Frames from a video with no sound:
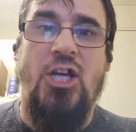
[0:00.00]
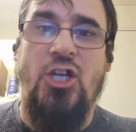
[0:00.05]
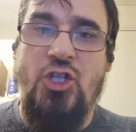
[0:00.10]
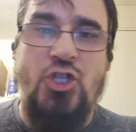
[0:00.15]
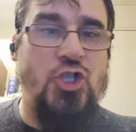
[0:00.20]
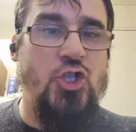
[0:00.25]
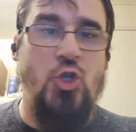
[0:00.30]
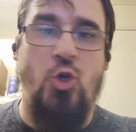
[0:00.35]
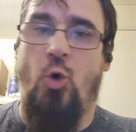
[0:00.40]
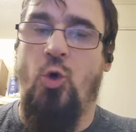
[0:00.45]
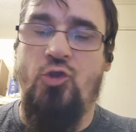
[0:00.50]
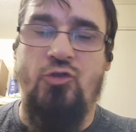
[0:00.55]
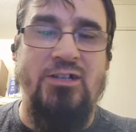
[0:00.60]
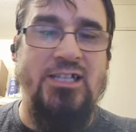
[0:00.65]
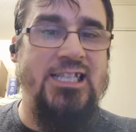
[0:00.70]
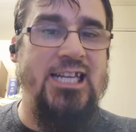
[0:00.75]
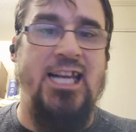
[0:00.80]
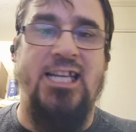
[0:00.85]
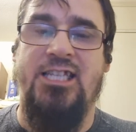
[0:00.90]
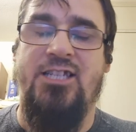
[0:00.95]

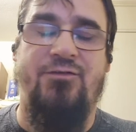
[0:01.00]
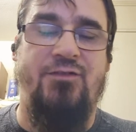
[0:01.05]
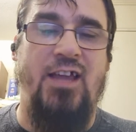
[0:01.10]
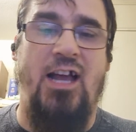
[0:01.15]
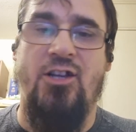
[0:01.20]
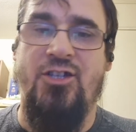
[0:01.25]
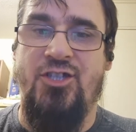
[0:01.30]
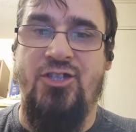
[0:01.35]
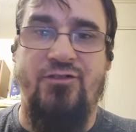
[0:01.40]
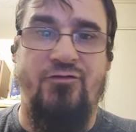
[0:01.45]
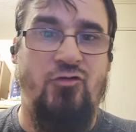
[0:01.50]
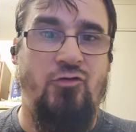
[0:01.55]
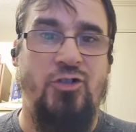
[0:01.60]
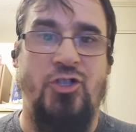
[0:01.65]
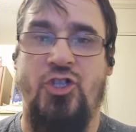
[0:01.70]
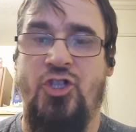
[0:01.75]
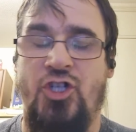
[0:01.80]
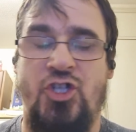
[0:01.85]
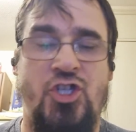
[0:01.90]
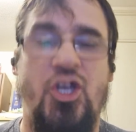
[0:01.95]
slaughtering tens of thousands of
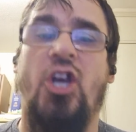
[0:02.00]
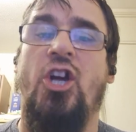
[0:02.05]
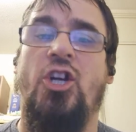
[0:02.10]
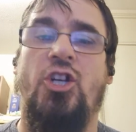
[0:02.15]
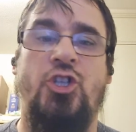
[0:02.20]
Christians,